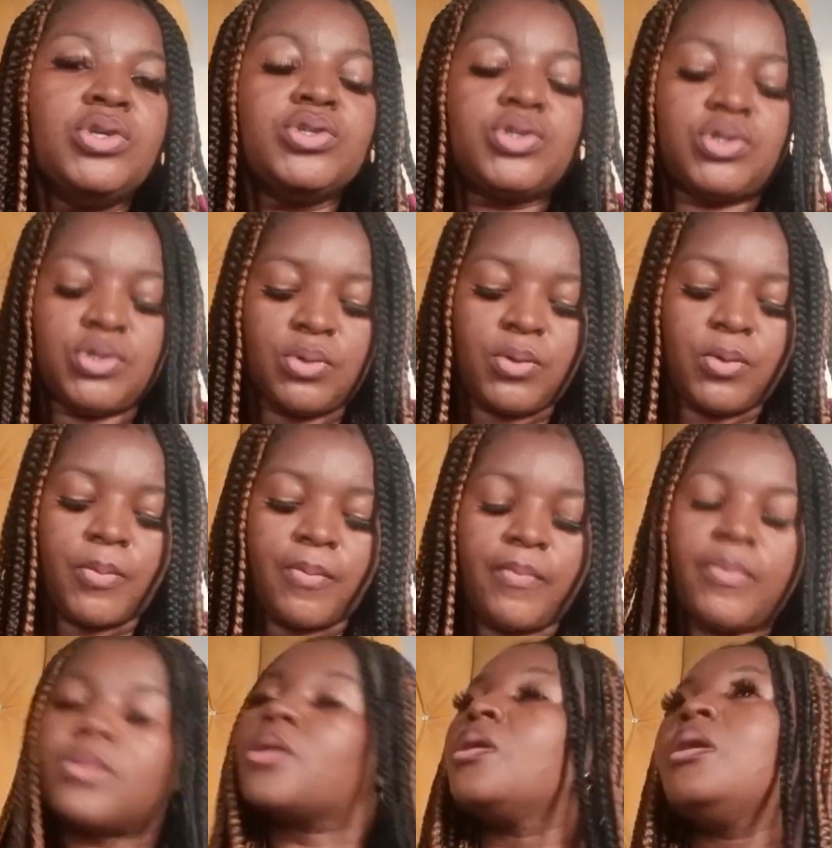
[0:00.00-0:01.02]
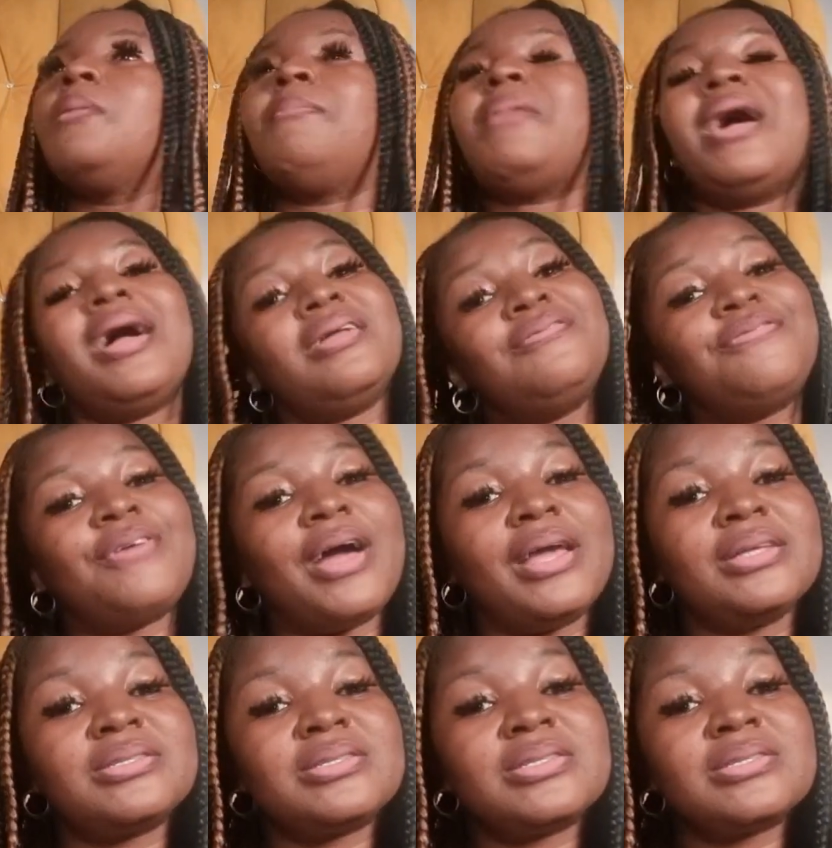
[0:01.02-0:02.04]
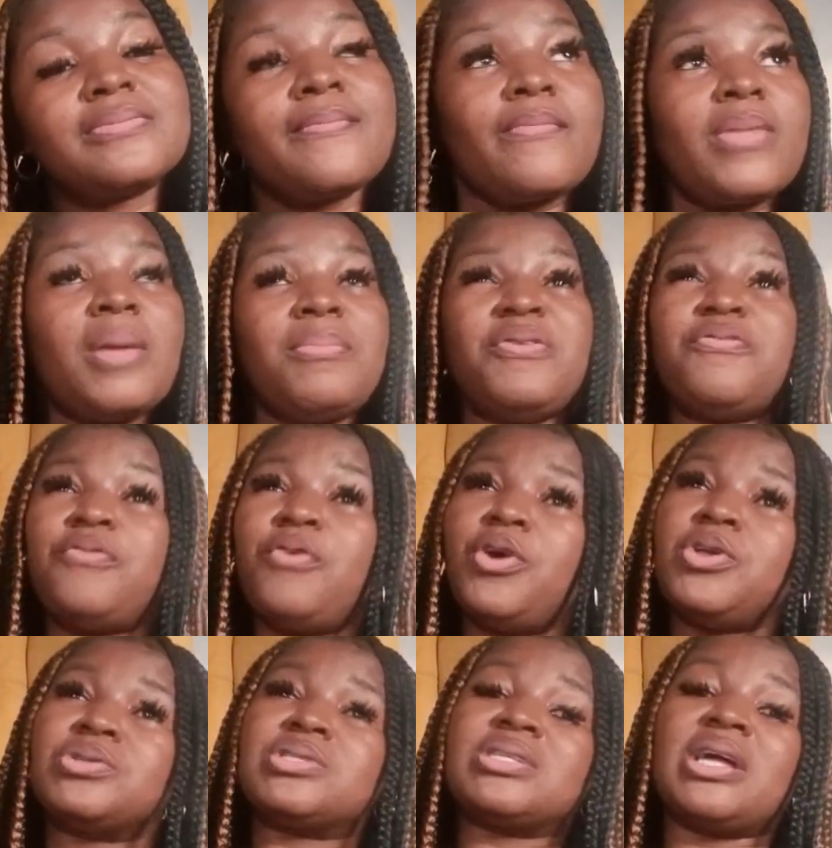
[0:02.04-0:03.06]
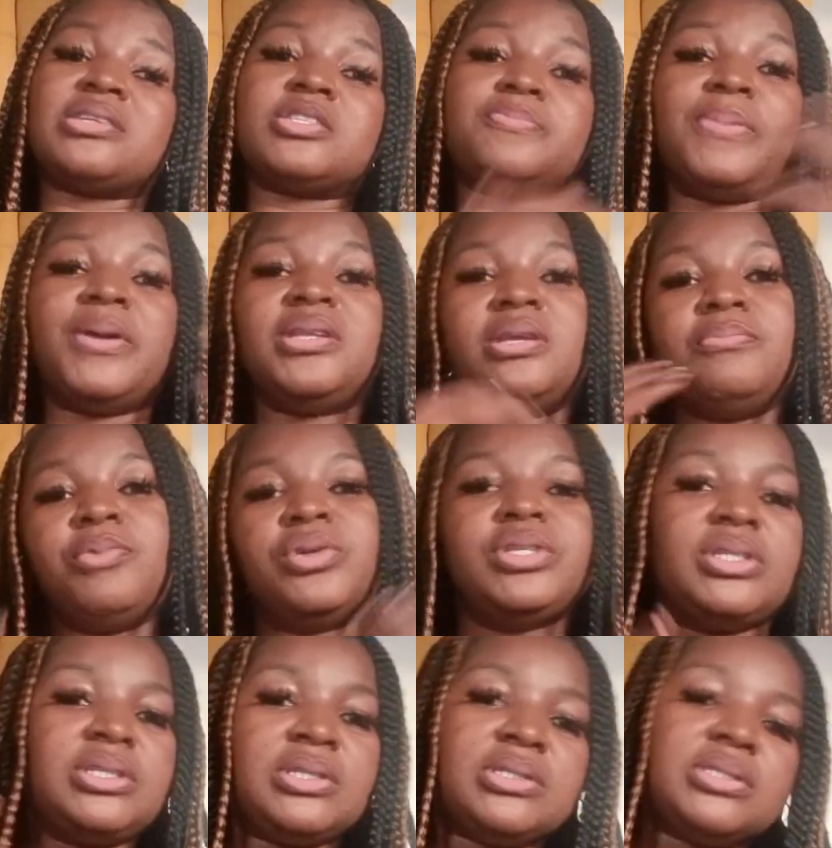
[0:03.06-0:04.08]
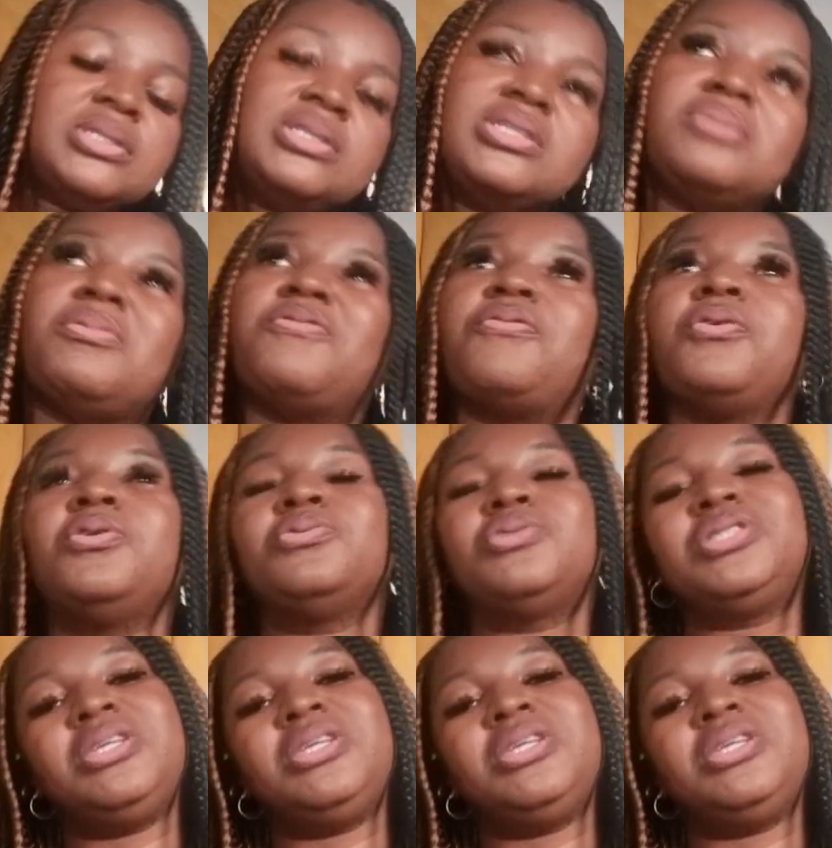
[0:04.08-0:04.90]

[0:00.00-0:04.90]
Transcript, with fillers: So, my advice before you start spending money this season, before you